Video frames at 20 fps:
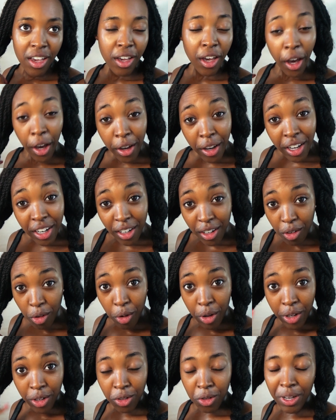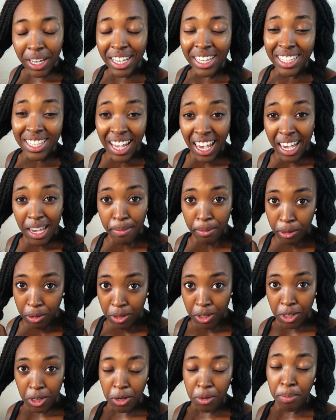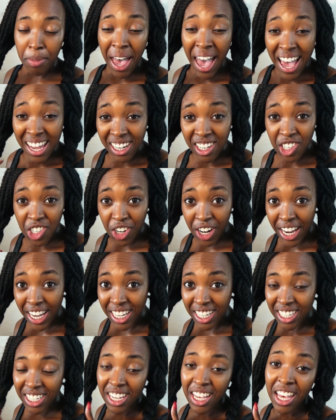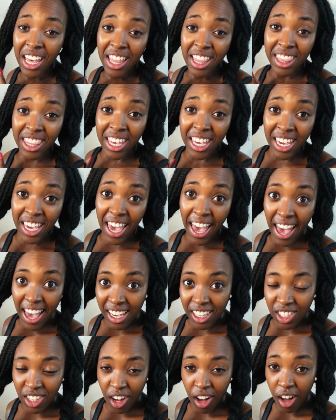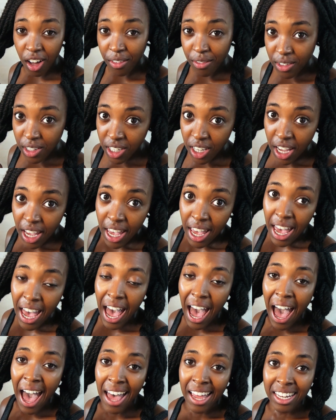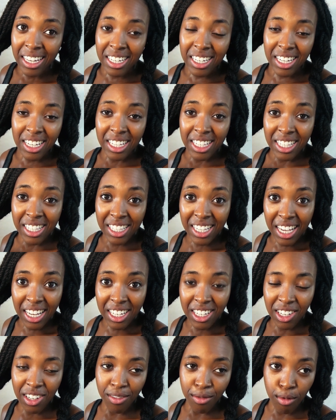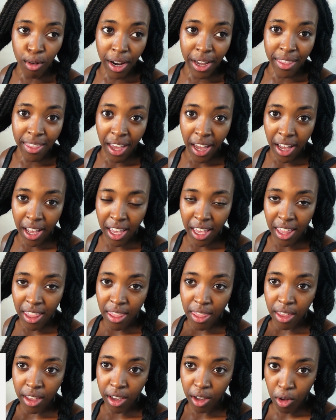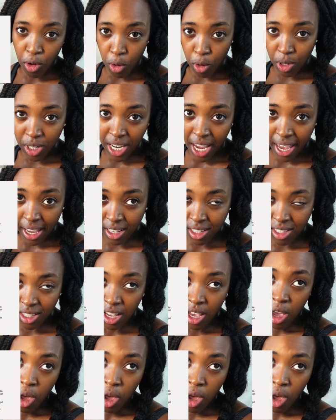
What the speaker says: coconut oil is able to penetrate the hair shaft and sit right there in the cortex.